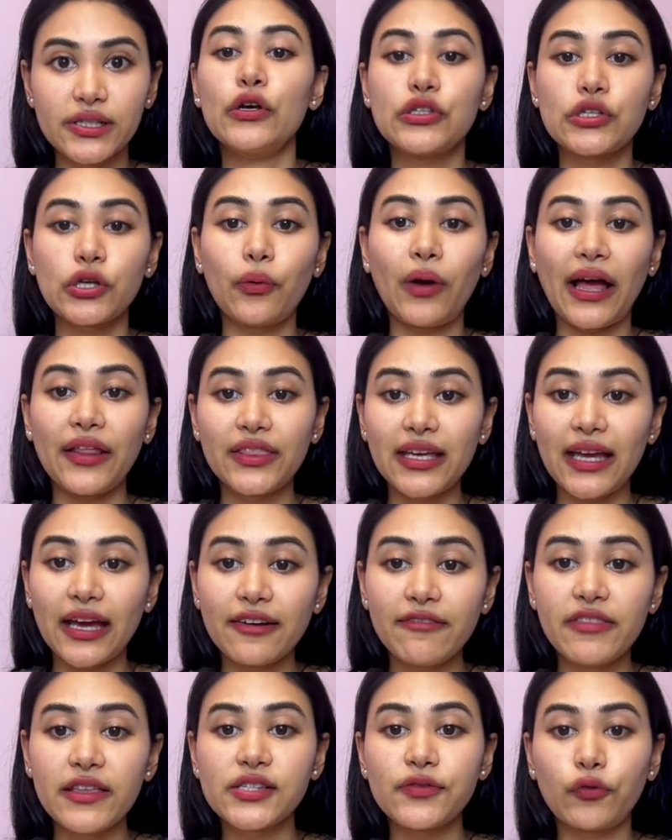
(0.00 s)
So at the end
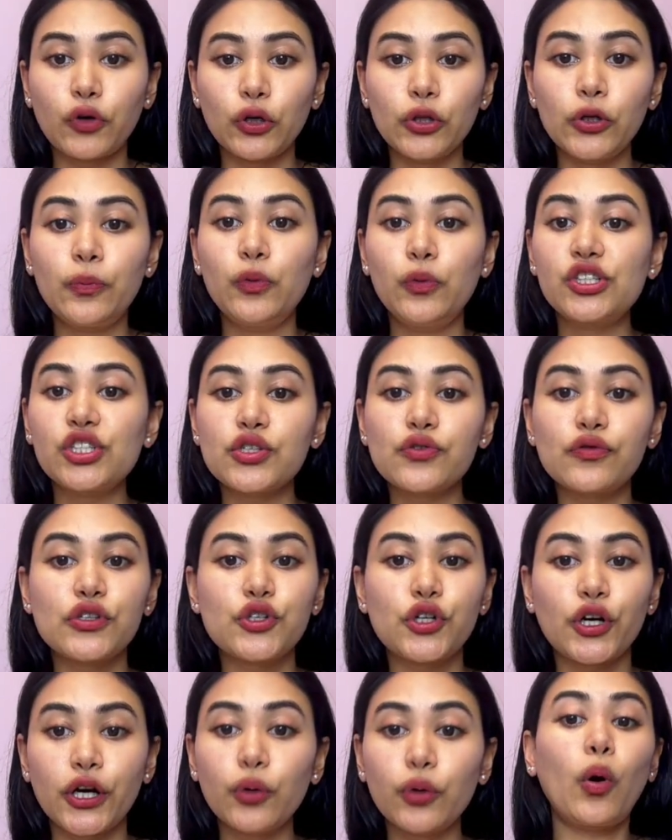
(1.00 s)
of this for loop, we just
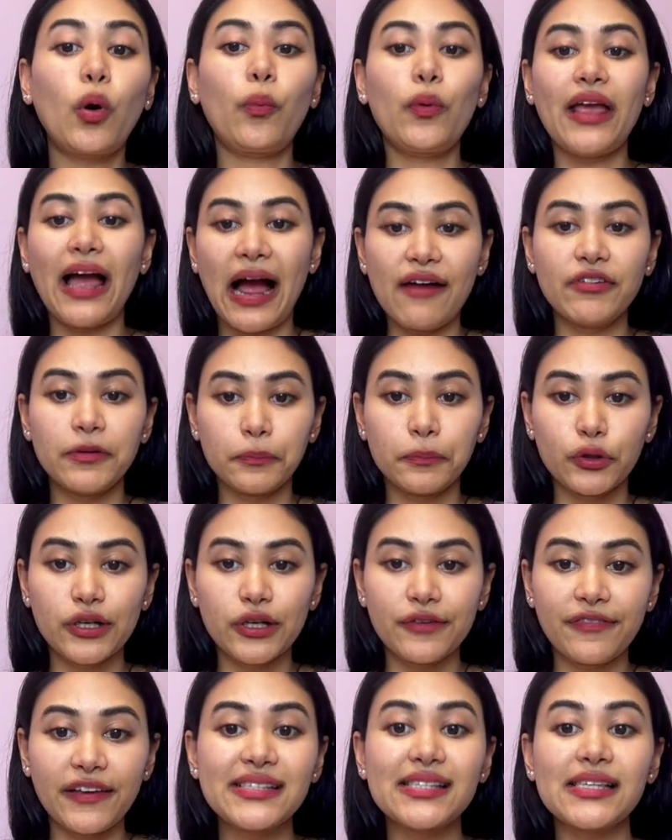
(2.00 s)
return what we have in
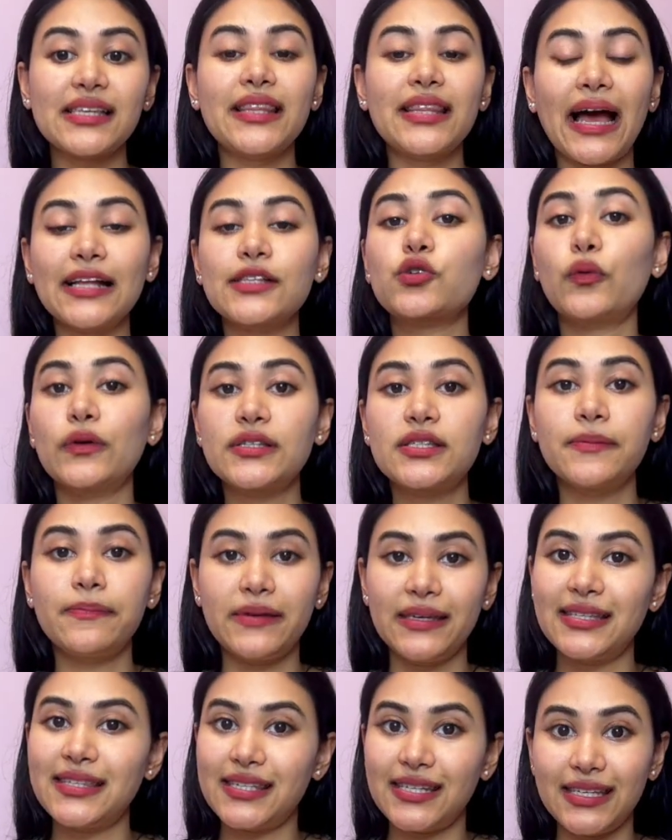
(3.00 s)
prefix, and that's going to
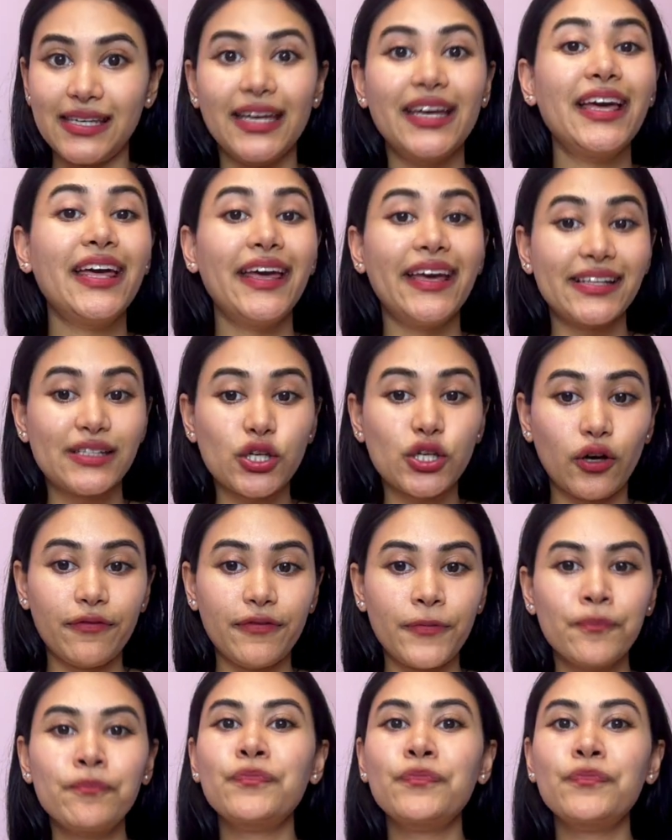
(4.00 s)
be T itself.